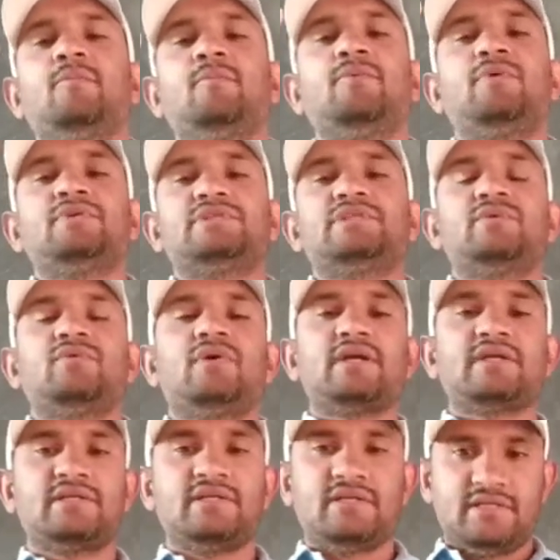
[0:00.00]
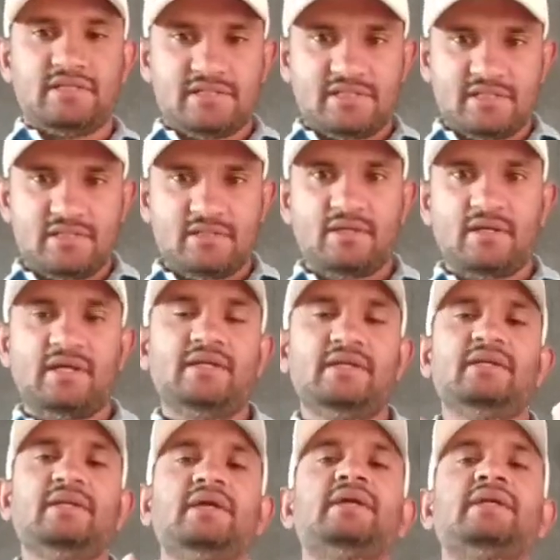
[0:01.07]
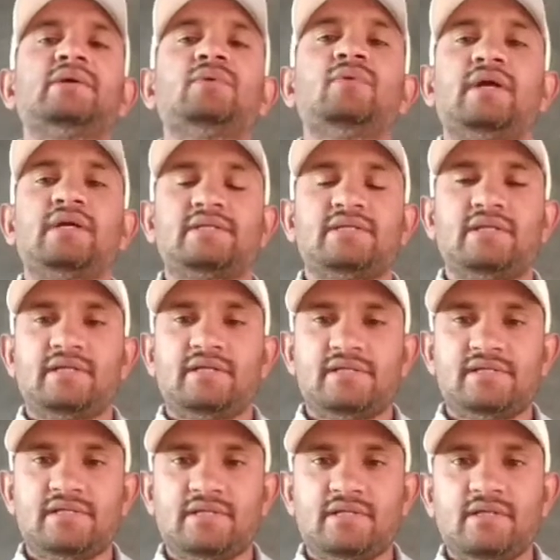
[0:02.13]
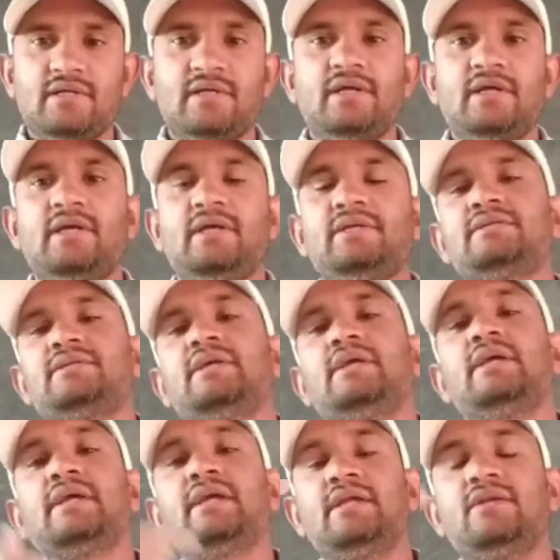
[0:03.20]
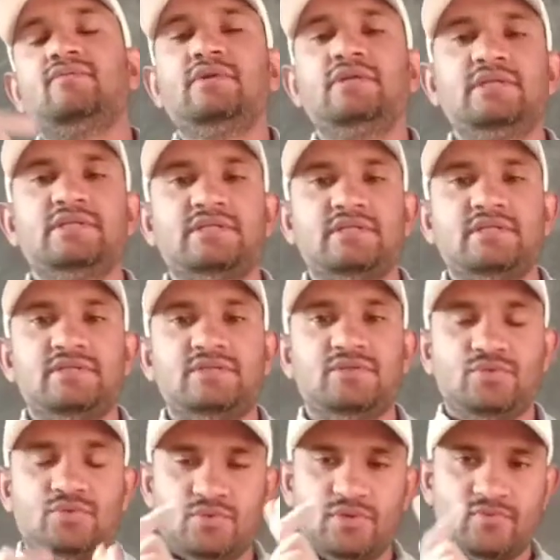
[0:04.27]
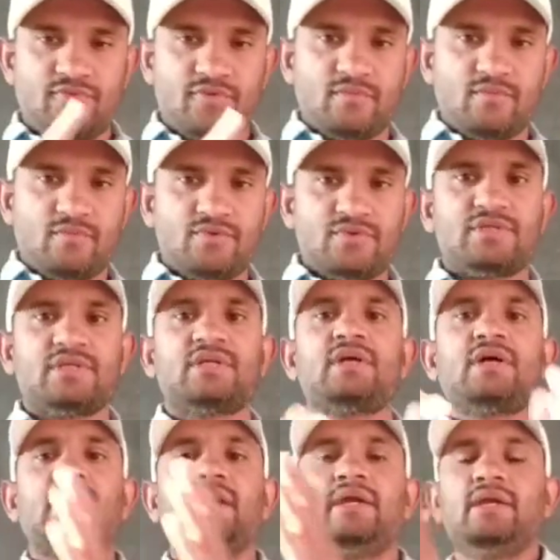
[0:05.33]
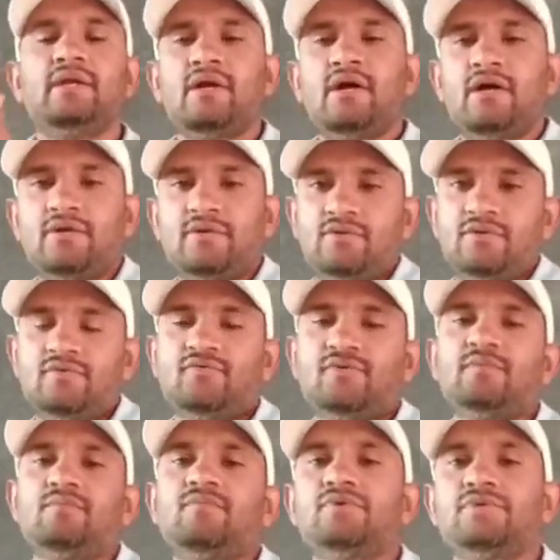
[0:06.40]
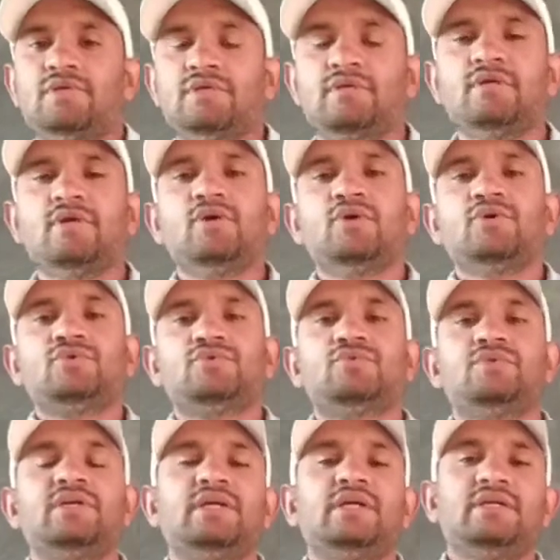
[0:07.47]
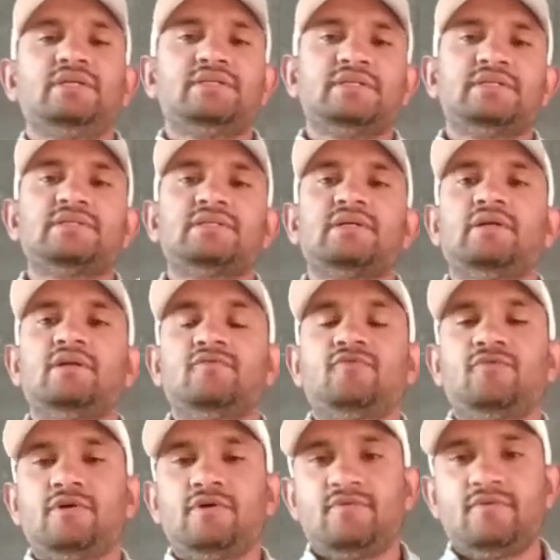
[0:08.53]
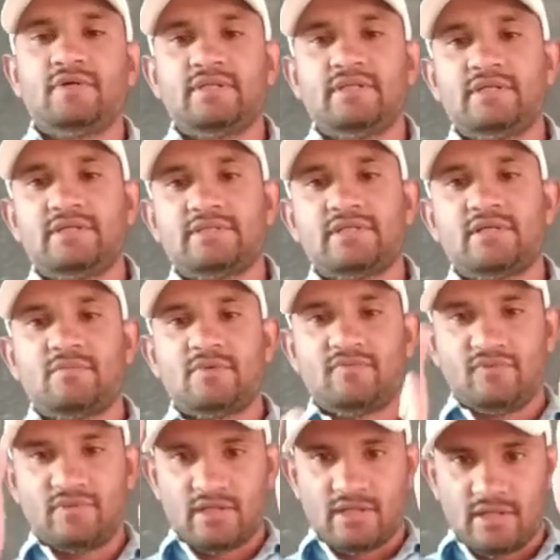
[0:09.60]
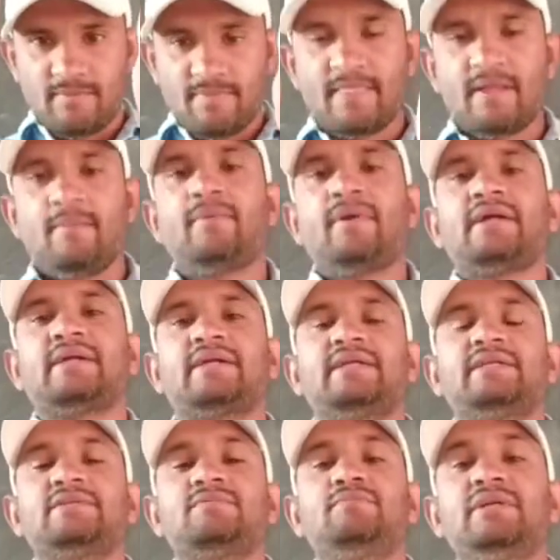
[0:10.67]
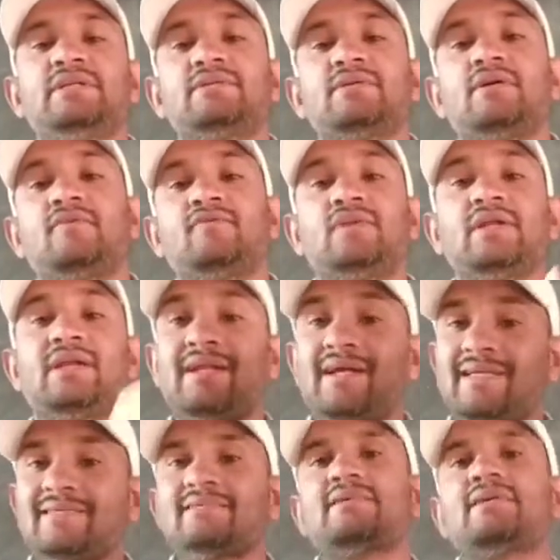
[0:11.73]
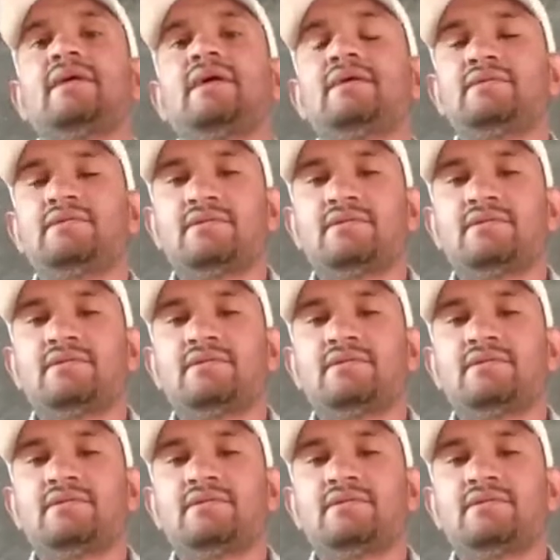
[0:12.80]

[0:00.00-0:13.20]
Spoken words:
positive acceleration and negative acceleration. Yes, again we discussed uniform motion and non-uniform motion. Today just I will forward that some of the practice which of the last class